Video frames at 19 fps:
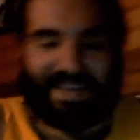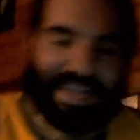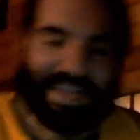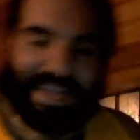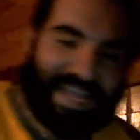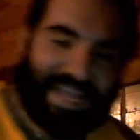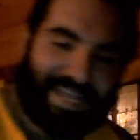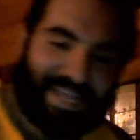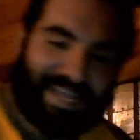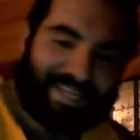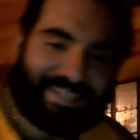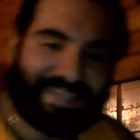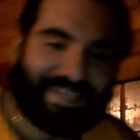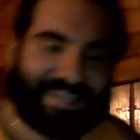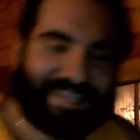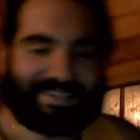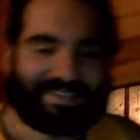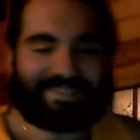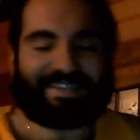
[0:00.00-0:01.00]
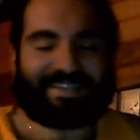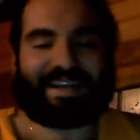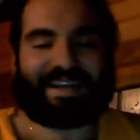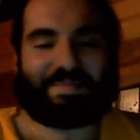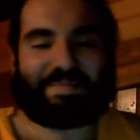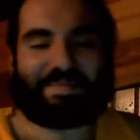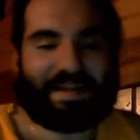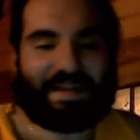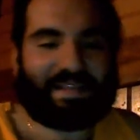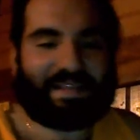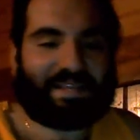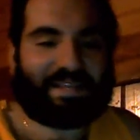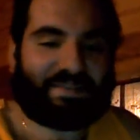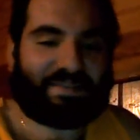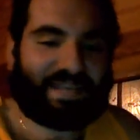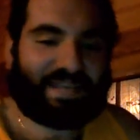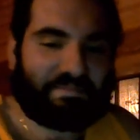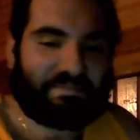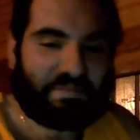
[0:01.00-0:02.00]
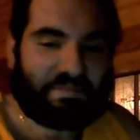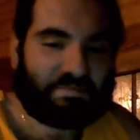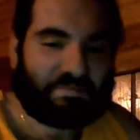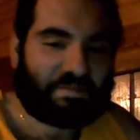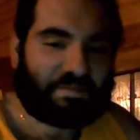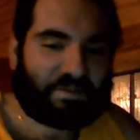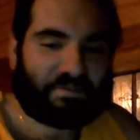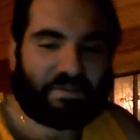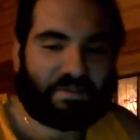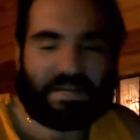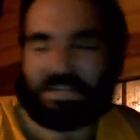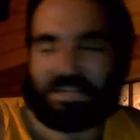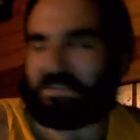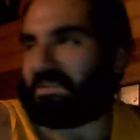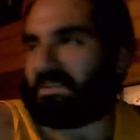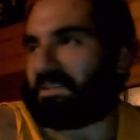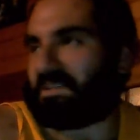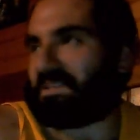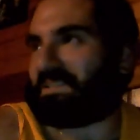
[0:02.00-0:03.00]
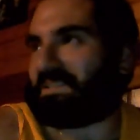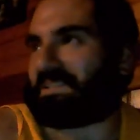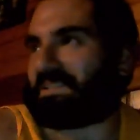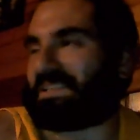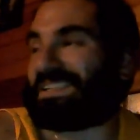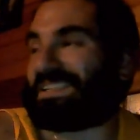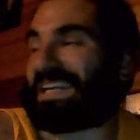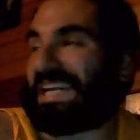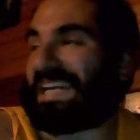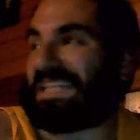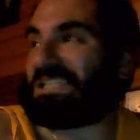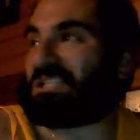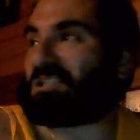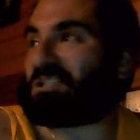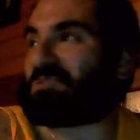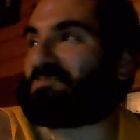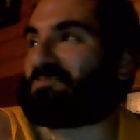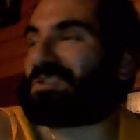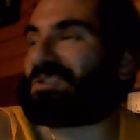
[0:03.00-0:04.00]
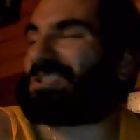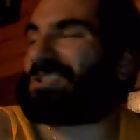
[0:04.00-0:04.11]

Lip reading: and they're talking about like you came in with a crate of onions. He was like, some